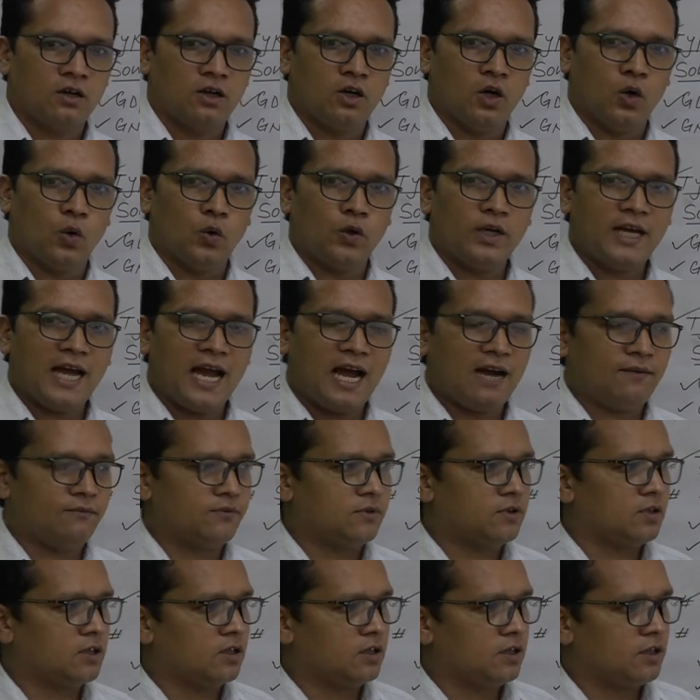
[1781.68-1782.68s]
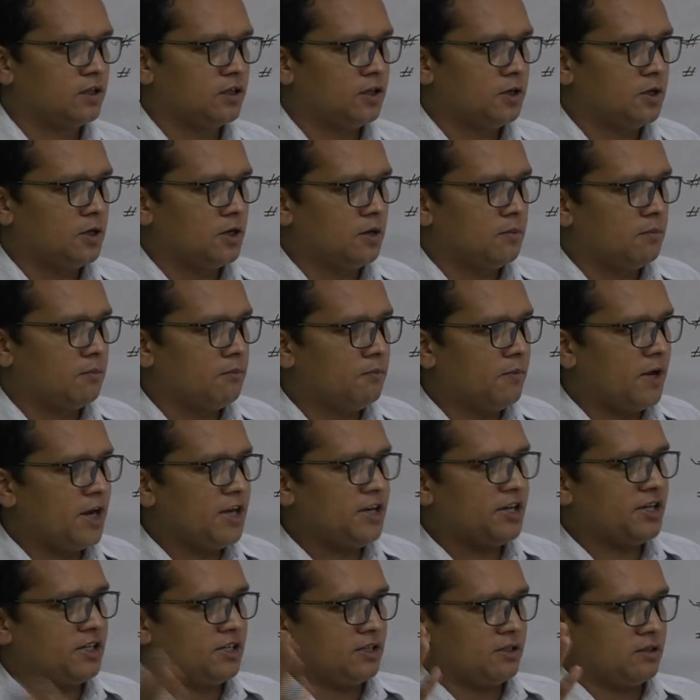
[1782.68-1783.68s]
We have the
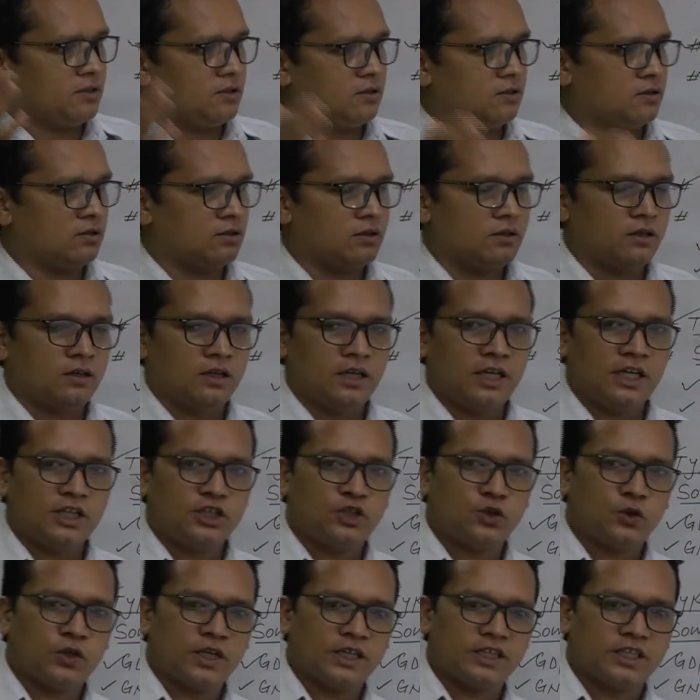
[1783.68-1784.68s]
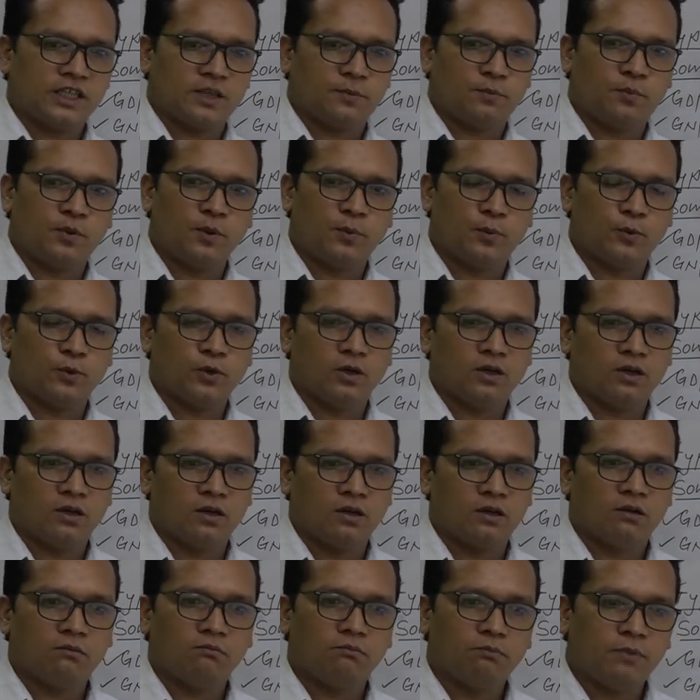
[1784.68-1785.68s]
many educated people,
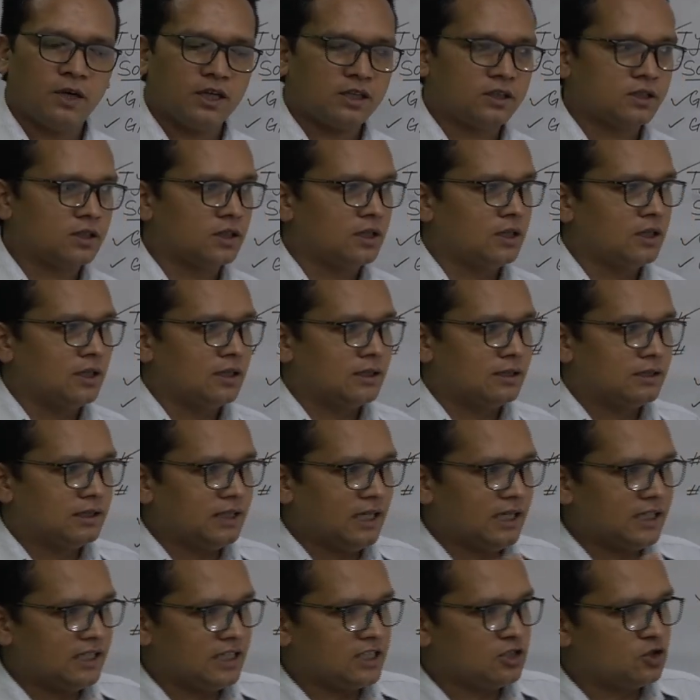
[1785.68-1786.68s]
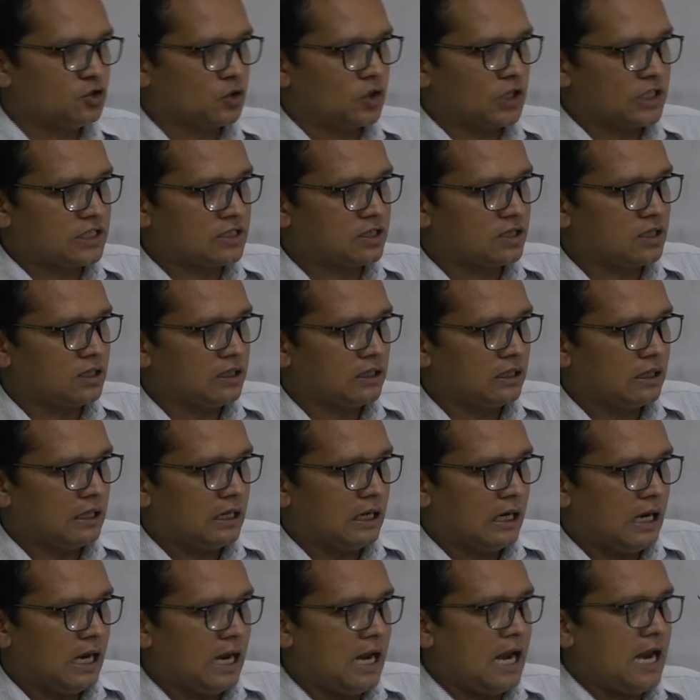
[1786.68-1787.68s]
but that education
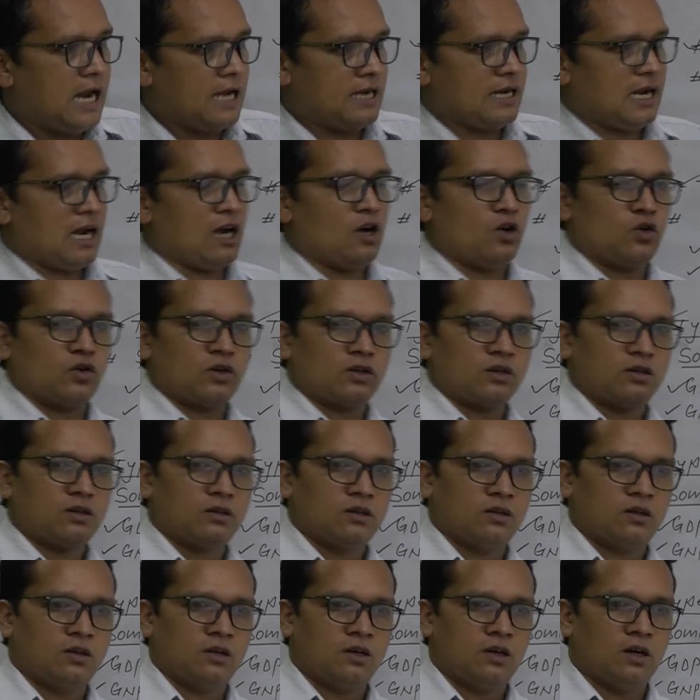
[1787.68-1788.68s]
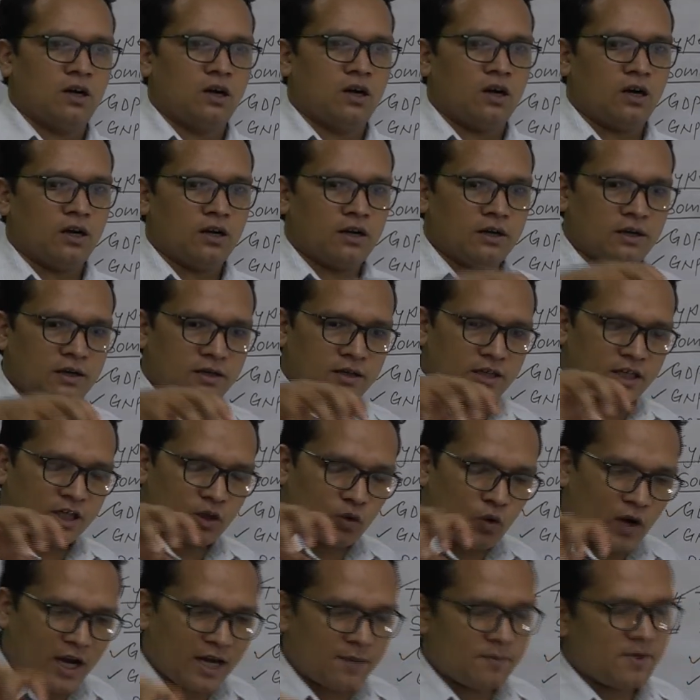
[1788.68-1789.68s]
and our
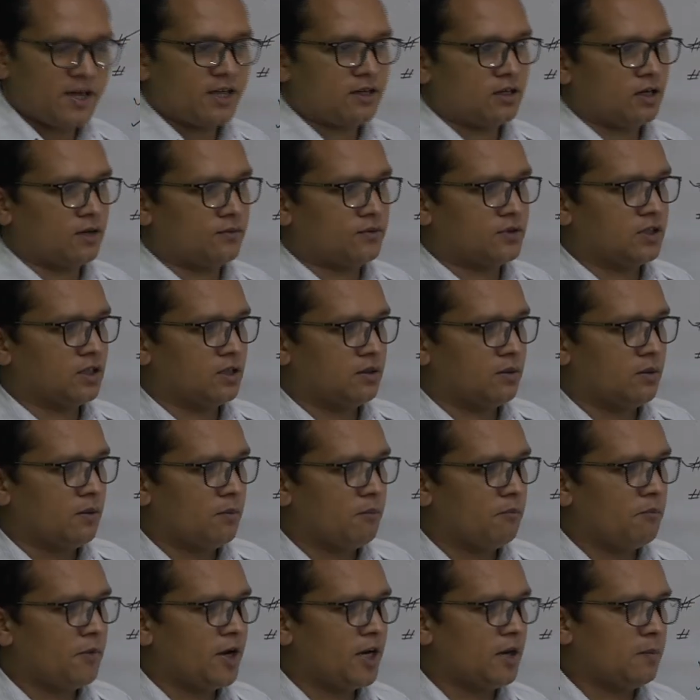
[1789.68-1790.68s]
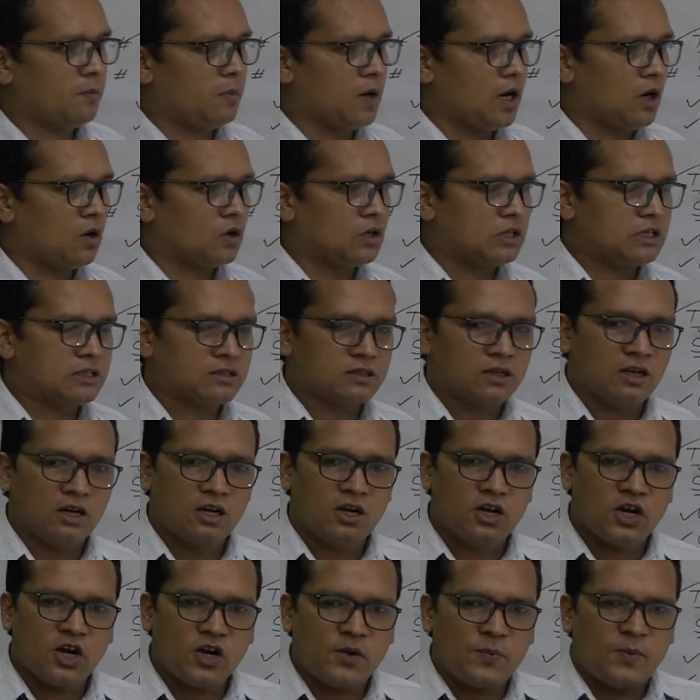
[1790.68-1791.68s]
requirement of the manpower is
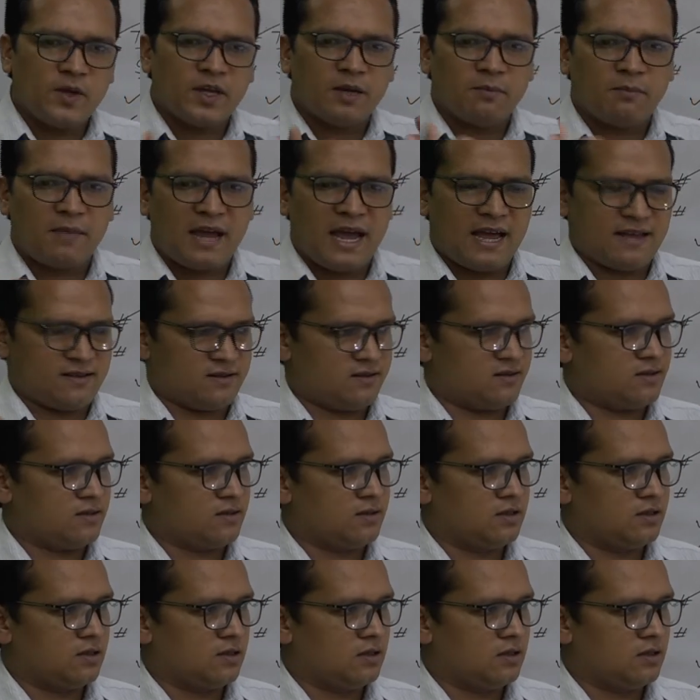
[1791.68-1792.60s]
not being matched.